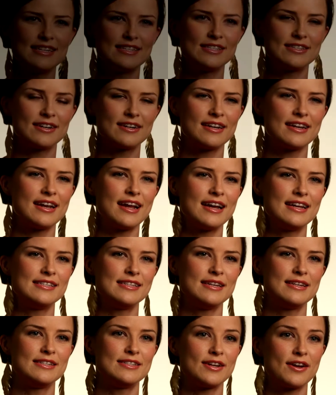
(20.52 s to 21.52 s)
I started as
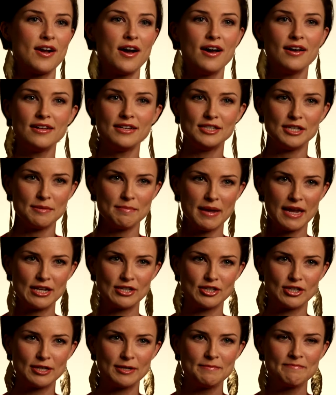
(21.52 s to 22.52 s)
a psychology
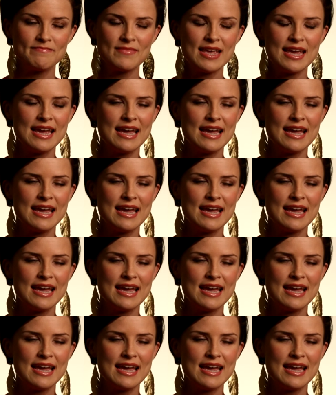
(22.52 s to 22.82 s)
major.